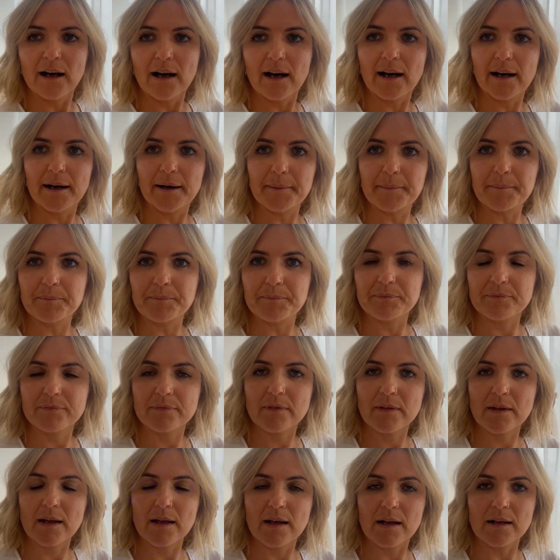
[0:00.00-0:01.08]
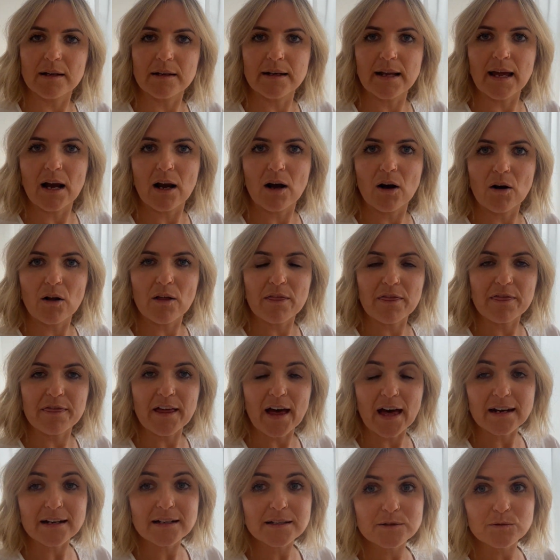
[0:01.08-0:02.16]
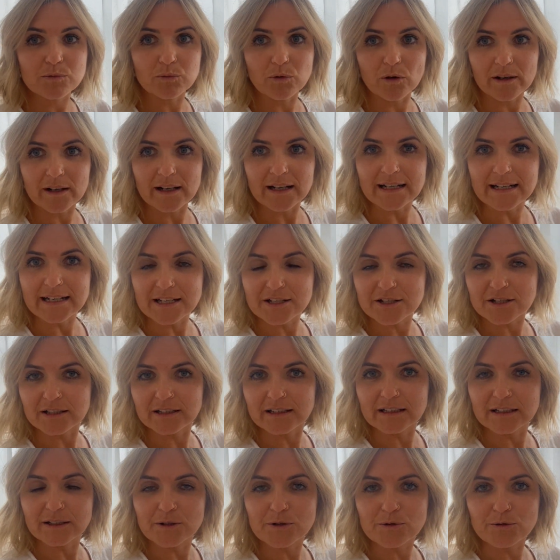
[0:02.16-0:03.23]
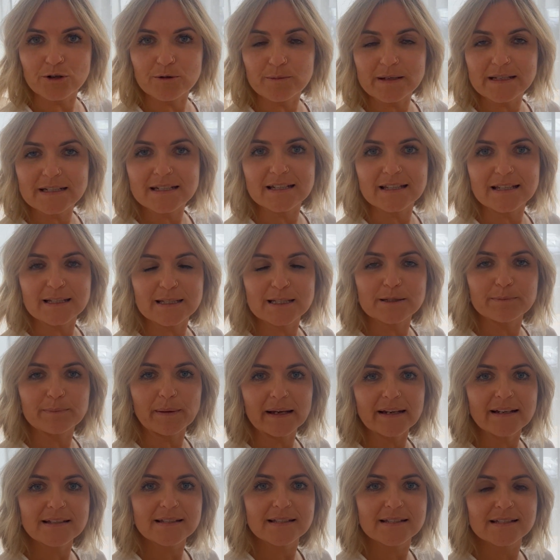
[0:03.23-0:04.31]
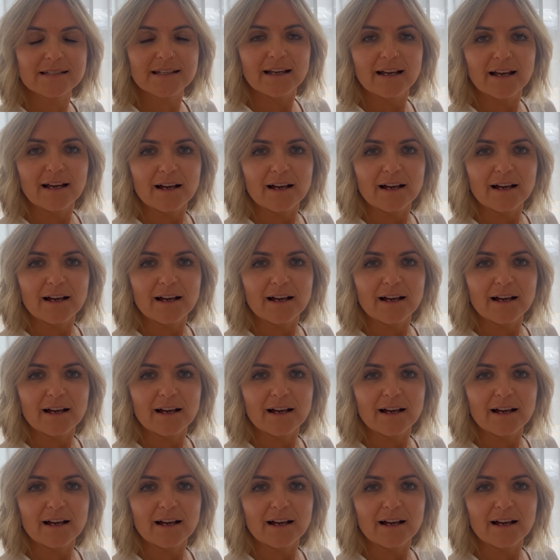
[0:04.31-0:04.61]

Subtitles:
Now that is what initially drew me to this space.